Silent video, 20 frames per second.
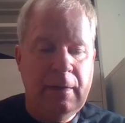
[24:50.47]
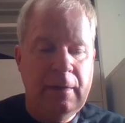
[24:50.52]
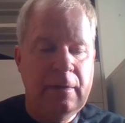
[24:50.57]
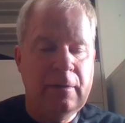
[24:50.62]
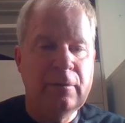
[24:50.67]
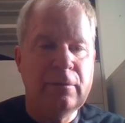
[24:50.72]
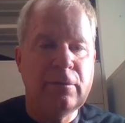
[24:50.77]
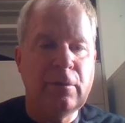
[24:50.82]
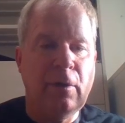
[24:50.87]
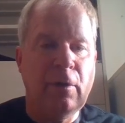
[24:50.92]

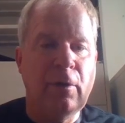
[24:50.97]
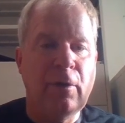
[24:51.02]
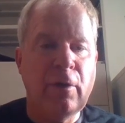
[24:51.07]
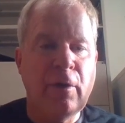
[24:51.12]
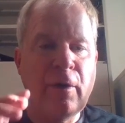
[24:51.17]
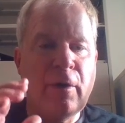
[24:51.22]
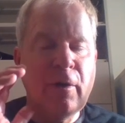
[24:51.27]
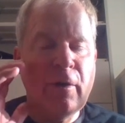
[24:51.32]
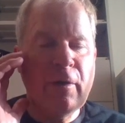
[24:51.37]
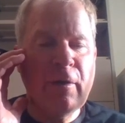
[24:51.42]
his
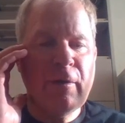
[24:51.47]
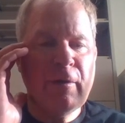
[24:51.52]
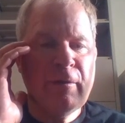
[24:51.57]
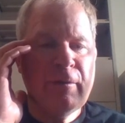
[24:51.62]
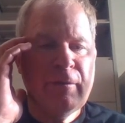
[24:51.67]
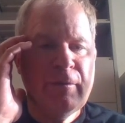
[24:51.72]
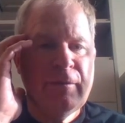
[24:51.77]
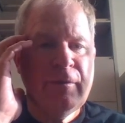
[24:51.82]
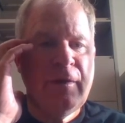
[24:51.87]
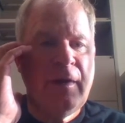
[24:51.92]
or
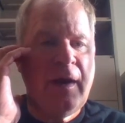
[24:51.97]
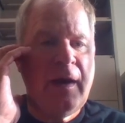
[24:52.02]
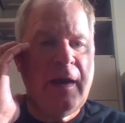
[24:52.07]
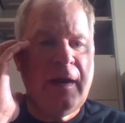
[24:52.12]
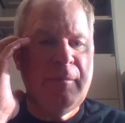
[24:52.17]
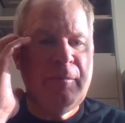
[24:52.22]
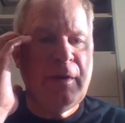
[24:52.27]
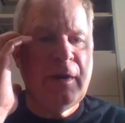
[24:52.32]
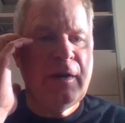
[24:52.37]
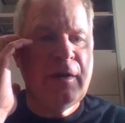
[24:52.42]
her
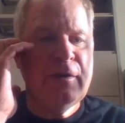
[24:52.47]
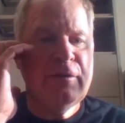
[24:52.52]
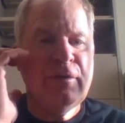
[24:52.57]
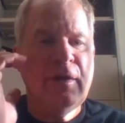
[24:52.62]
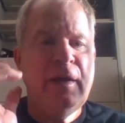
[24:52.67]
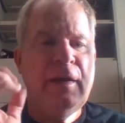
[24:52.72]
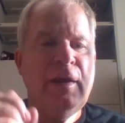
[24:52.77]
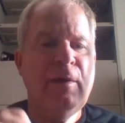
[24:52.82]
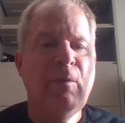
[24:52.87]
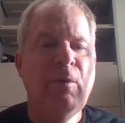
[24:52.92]
name,
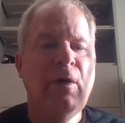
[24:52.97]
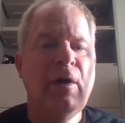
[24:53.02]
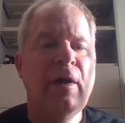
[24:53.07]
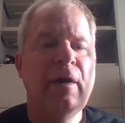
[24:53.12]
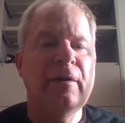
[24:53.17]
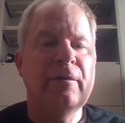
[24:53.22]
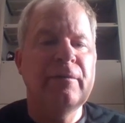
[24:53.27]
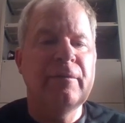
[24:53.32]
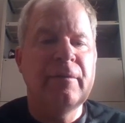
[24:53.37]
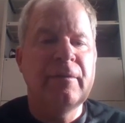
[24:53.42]
because
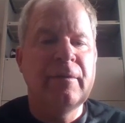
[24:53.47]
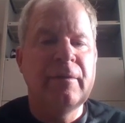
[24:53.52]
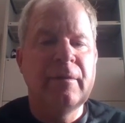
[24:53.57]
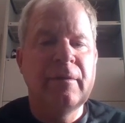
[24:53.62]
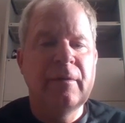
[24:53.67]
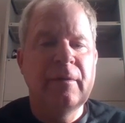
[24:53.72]
anyone.